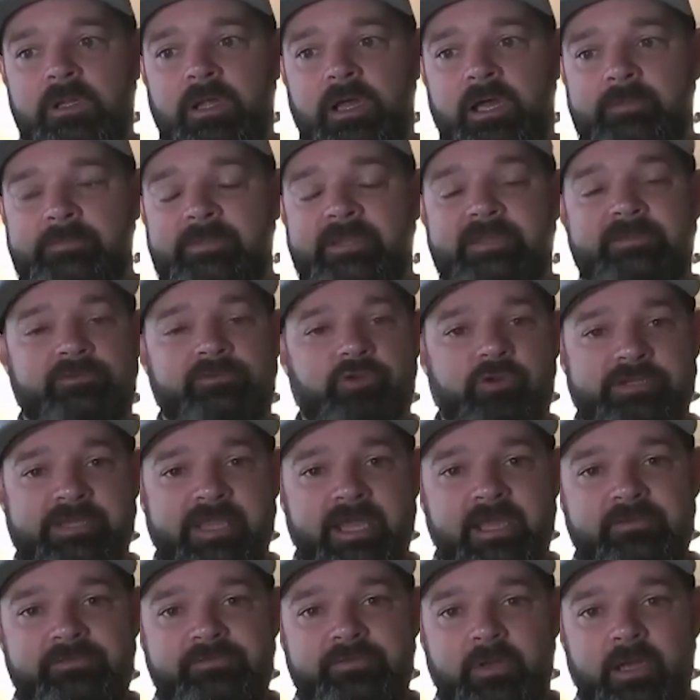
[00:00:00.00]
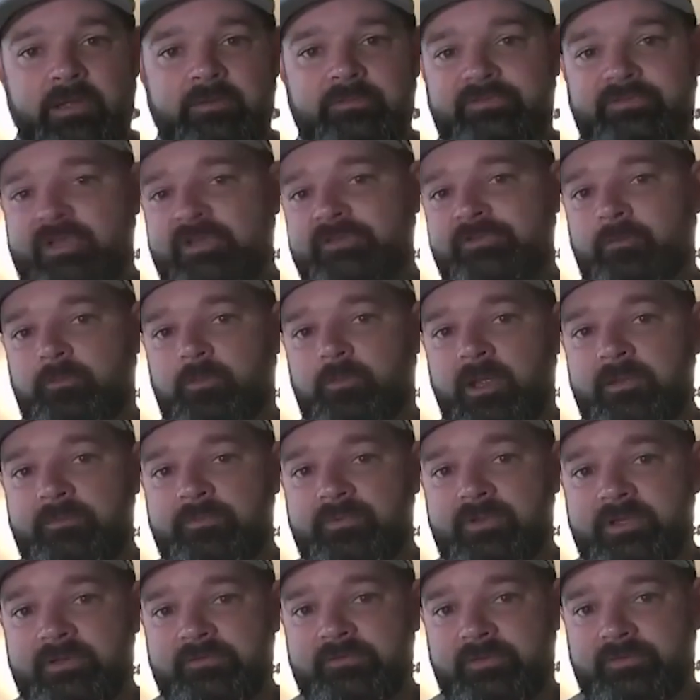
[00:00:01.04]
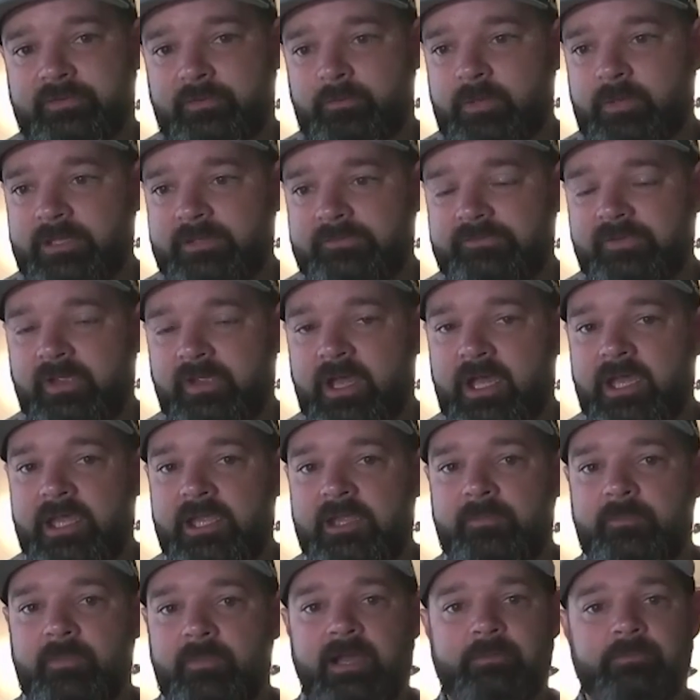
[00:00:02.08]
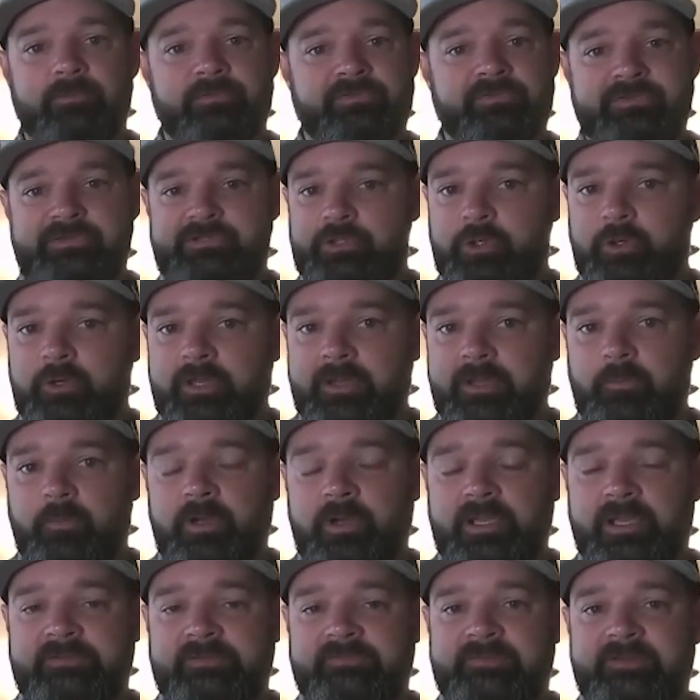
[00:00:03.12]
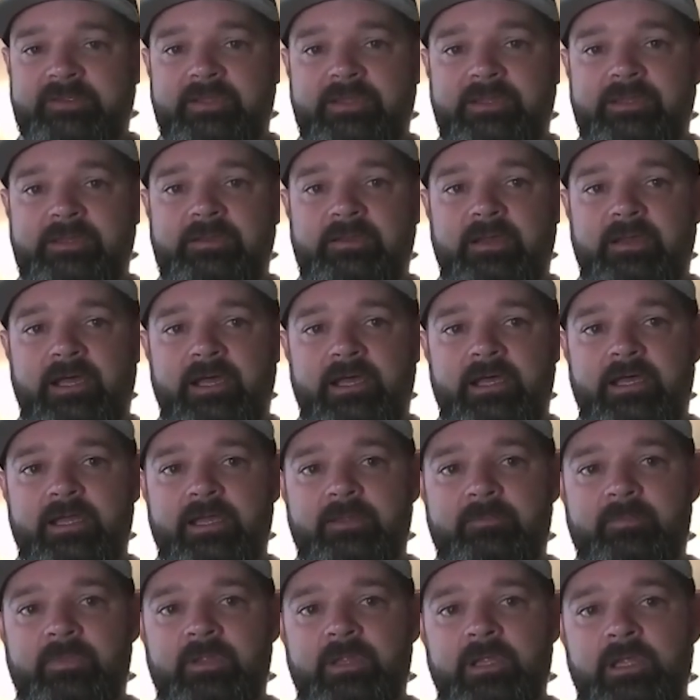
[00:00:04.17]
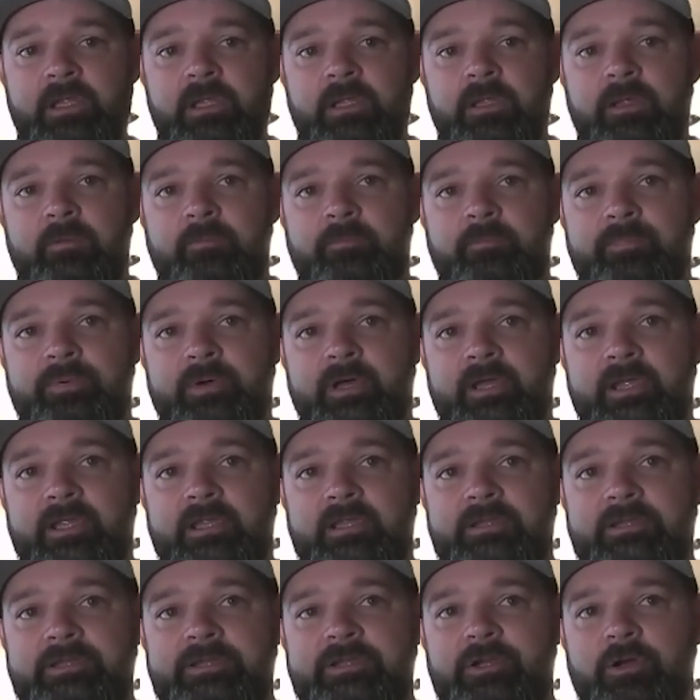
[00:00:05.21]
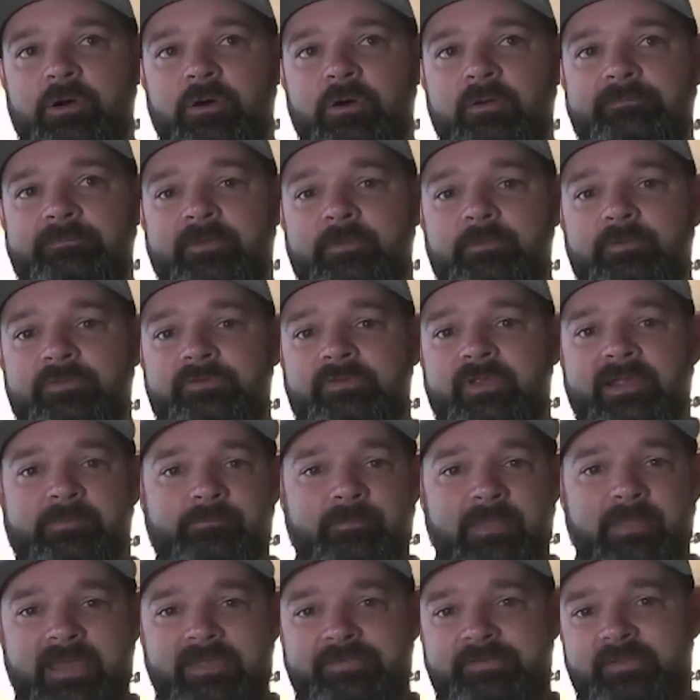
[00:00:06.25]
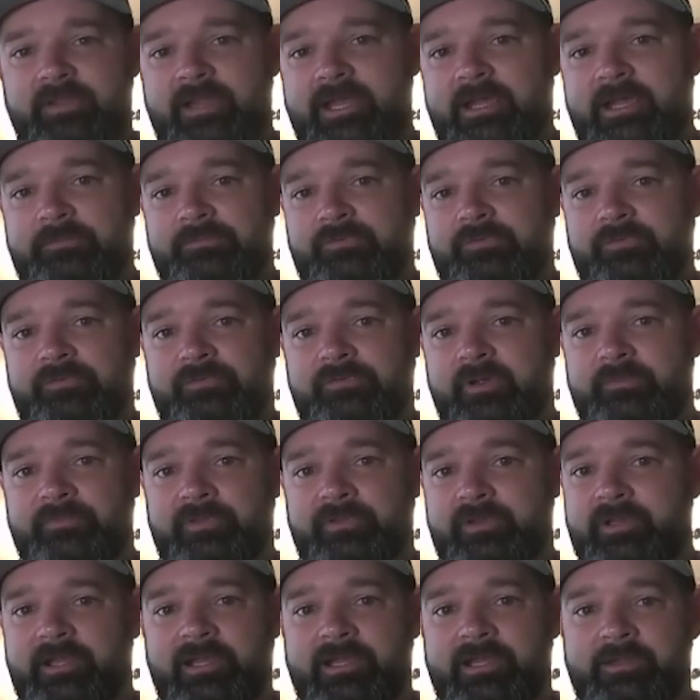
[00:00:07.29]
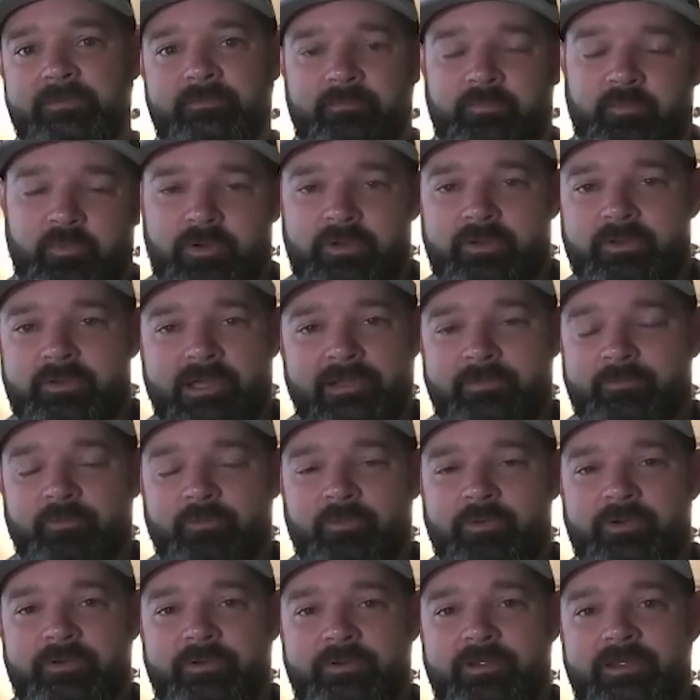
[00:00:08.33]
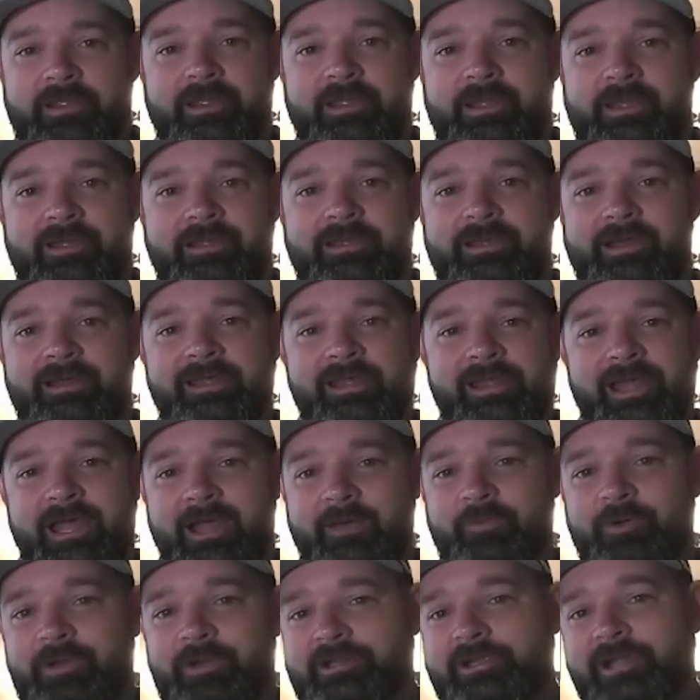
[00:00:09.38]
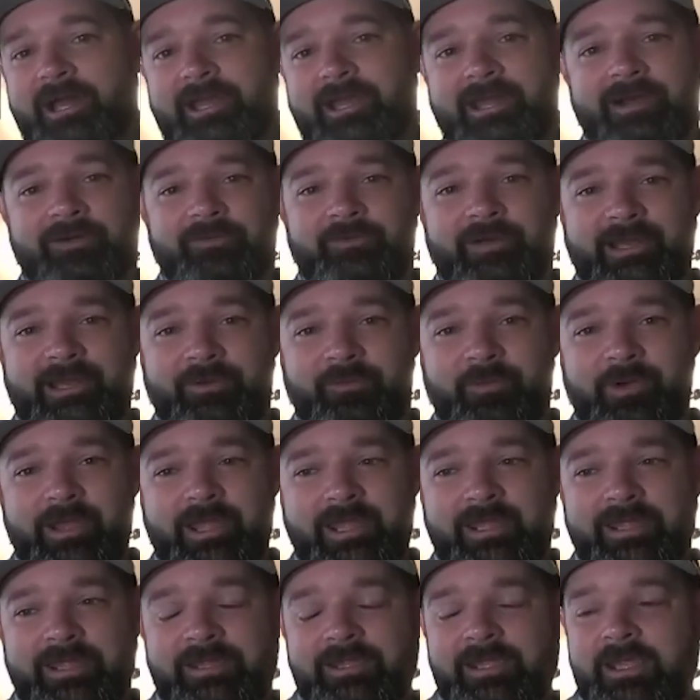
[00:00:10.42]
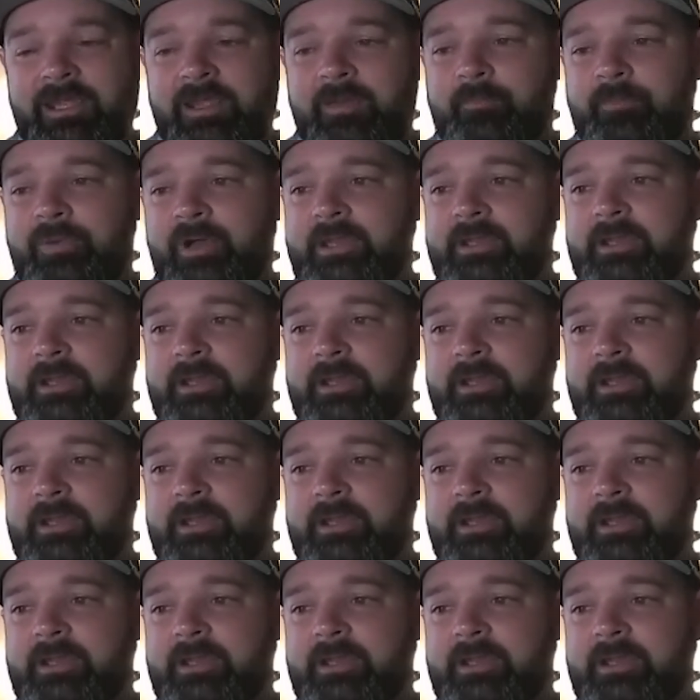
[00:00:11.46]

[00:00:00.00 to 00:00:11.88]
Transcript: I mean, yes, I was at the right place at the right time. I was good at what I did. But if it was like meth labs or something, I would it would have got out right away. But